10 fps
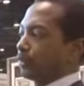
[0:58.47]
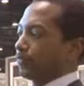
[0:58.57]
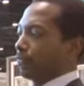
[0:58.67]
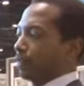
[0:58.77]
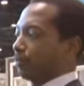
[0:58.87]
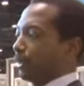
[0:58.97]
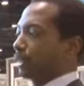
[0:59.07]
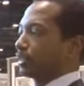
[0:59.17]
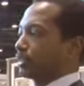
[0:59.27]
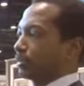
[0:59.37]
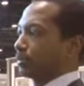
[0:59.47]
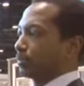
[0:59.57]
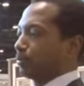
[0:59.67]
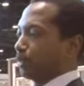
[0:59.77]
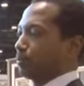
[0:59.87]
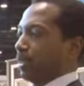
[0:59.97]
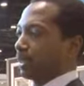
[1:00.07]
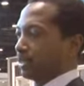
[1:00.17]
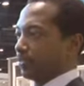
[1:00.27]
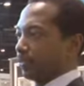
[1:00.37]
from a price
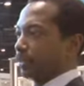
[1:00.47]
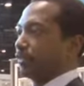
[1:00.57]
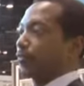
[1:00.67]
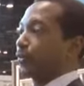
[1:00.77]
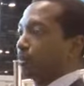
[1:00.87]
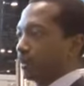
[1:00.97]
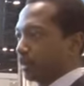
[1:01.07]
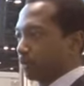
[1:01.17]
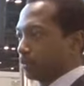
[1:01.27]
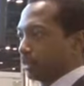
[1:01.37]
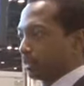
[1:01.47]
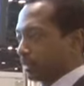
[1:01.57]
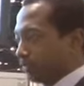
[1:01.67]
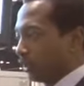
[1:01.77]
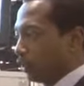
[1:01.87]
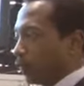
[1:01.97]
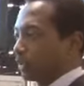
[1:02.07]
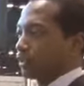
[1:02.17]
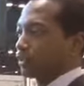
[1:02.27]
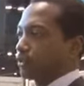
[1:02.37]
perspective or an affordability perspective,
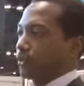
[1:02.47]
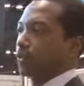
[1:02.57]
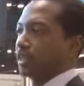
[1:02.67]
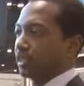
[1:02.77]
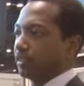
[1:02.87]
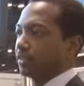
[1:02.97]
what's the story here?